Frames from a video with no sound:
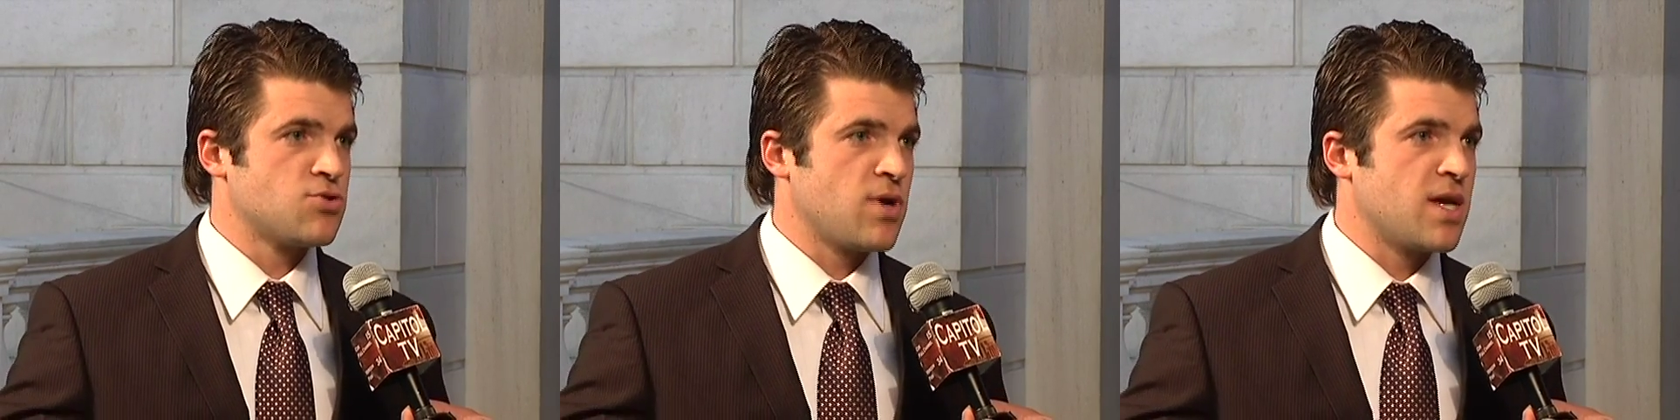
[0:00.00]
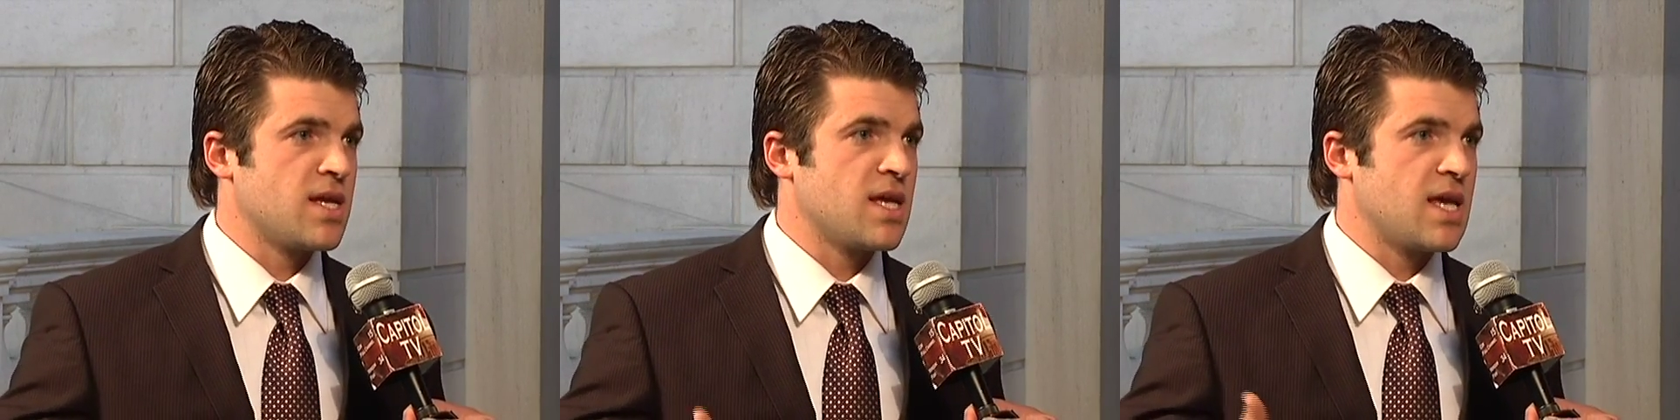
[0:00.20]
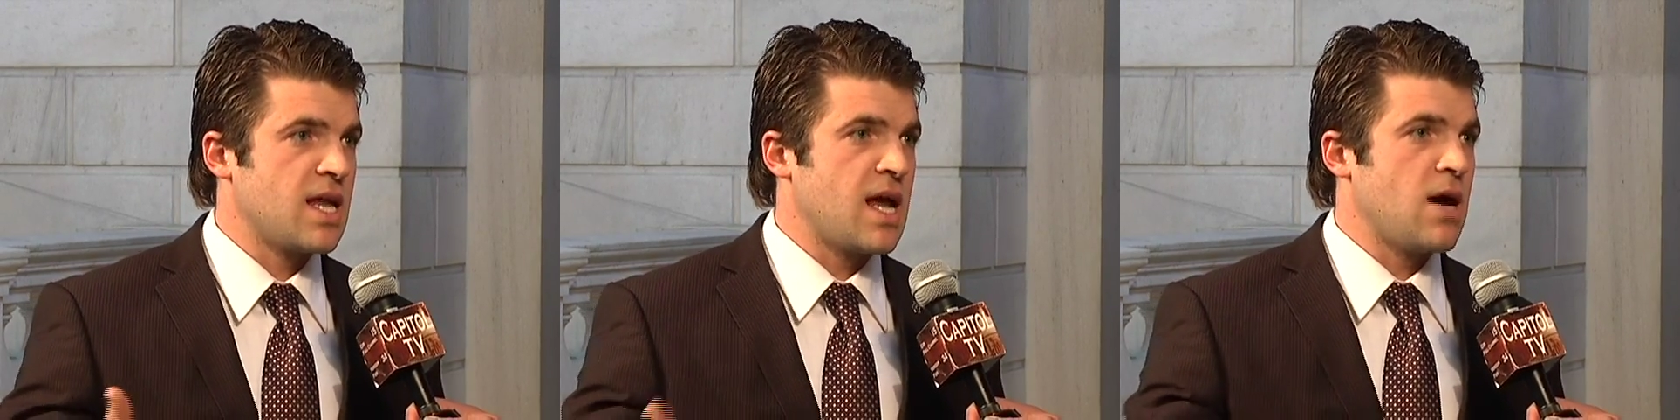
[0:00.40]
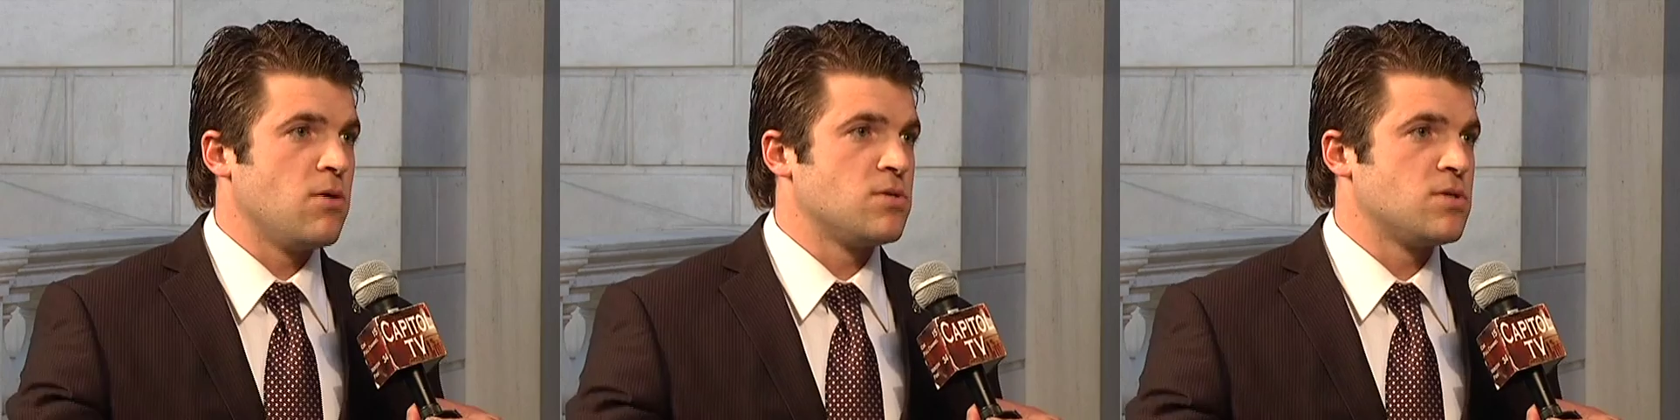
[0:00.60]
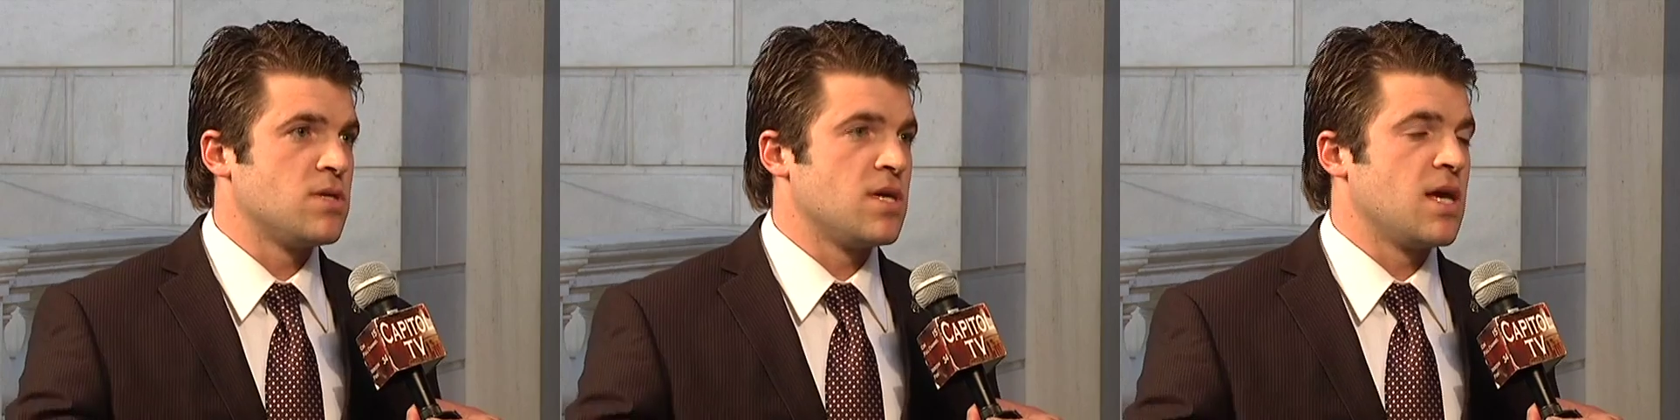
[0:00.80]
trying to get
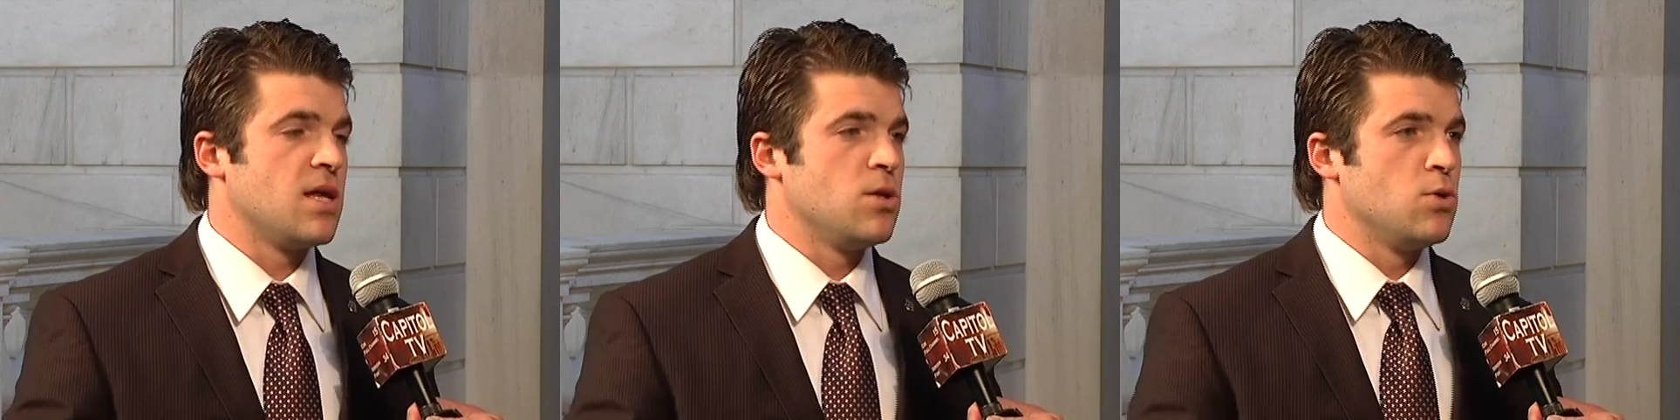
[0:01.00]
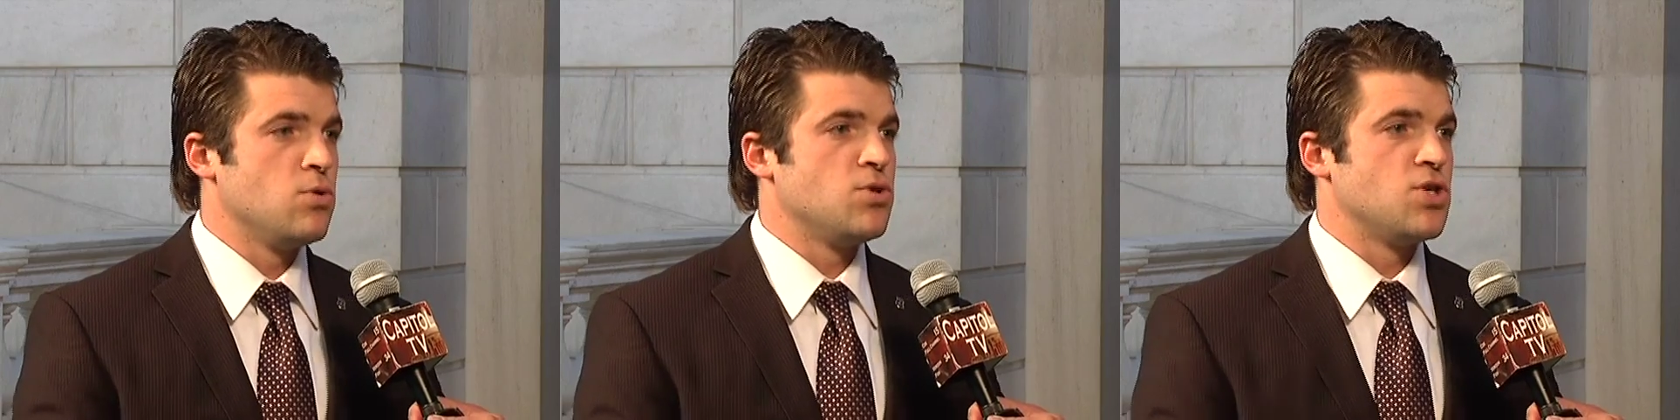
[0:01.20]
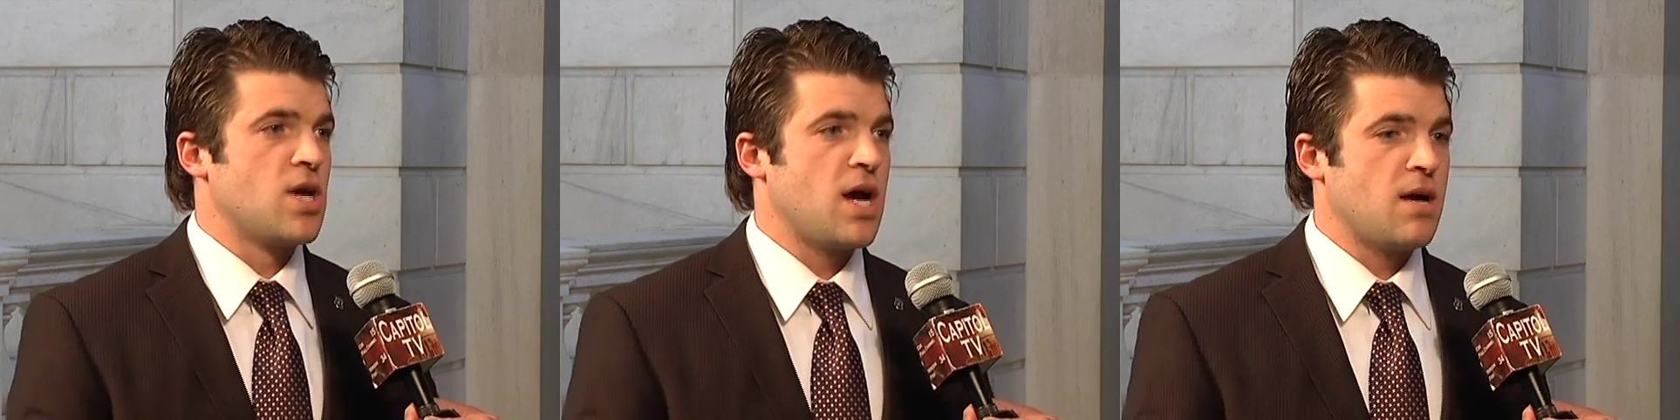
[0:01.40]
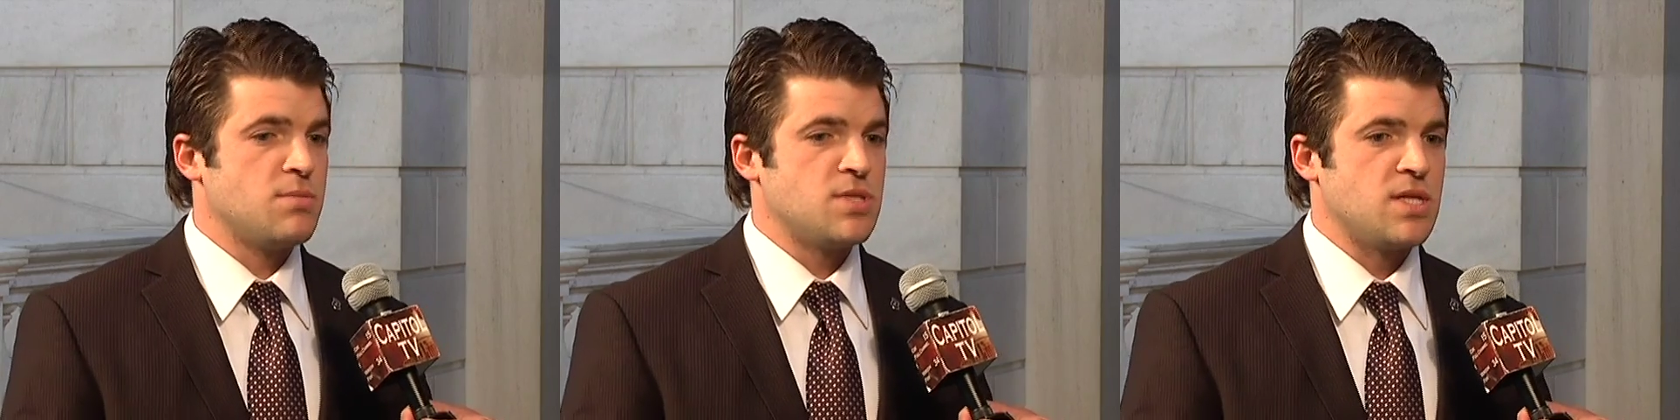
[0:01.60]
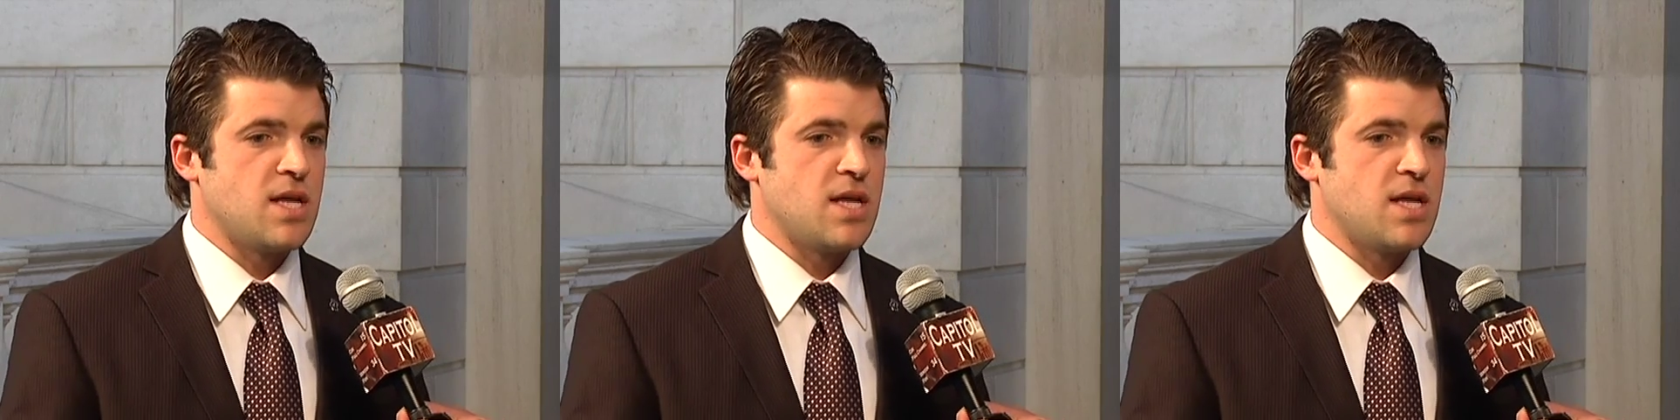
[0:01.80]
out to get new jobs.